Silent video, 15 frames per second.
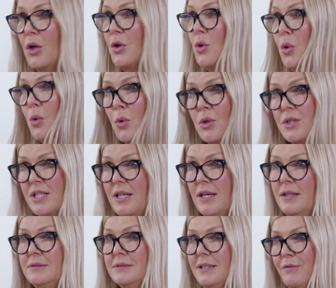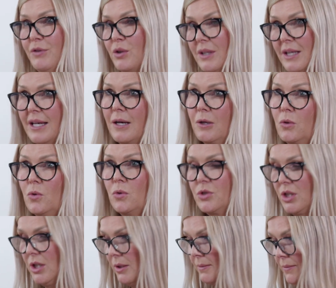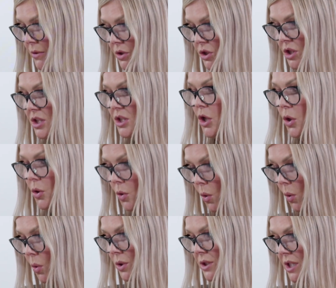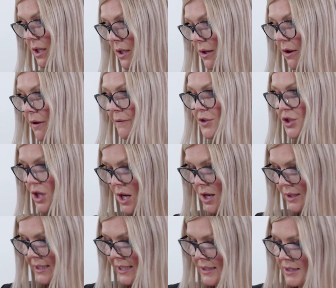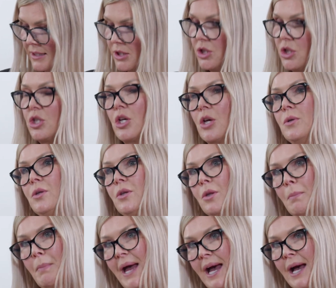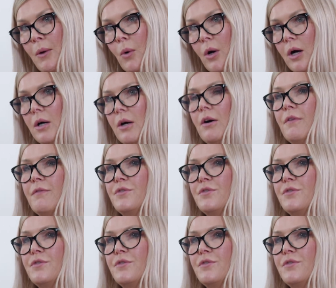a quarter, if you can get a quarter, just a quarter of darkest to show you the power of